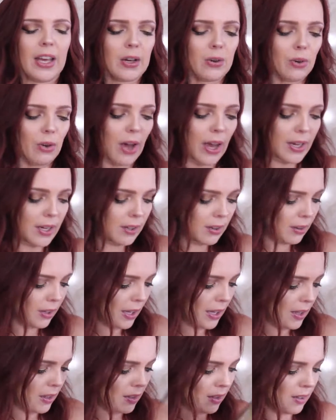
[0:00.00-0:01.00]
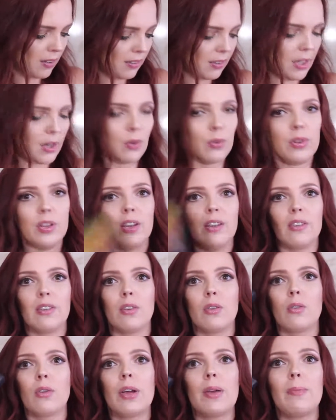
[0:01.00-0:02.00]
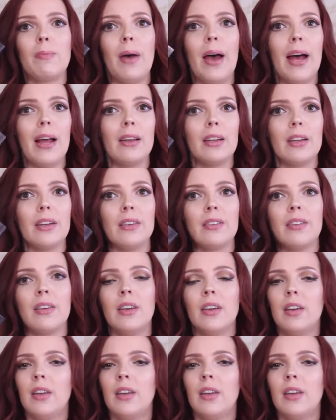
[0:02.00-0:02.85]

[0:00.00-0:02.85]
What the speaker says: I don't know. I didn't like this. I don't think it's a great palette.